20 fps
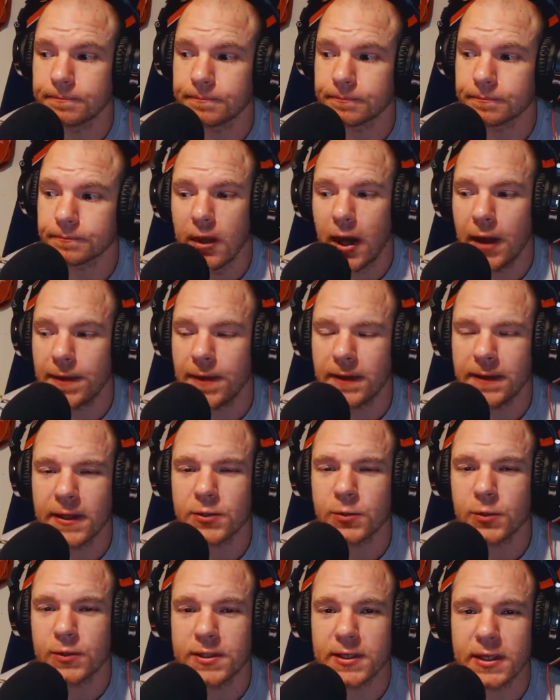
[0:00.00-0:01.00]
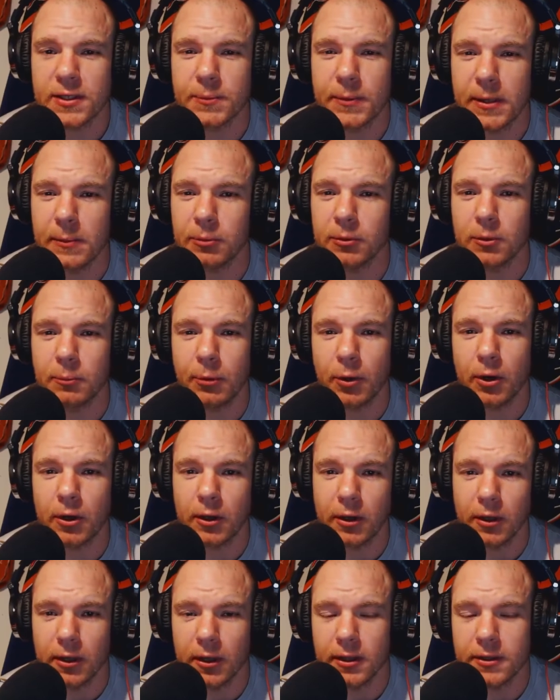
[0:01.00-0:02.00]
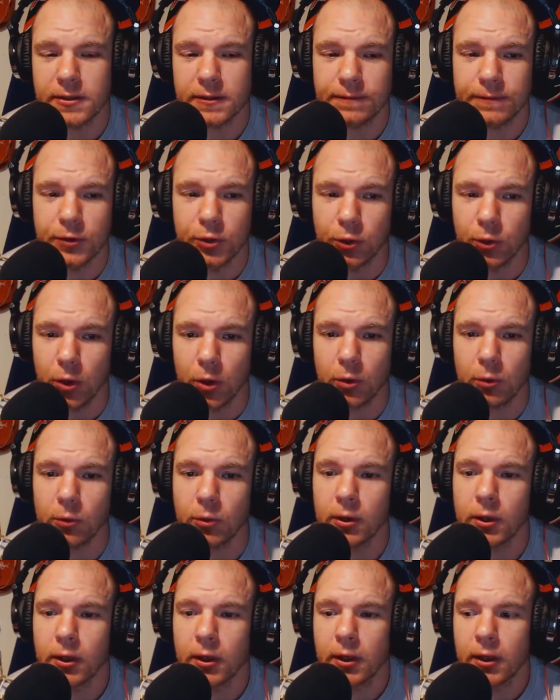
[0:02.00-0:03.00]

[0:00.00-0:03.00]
I think that's what sets people apart is if you don't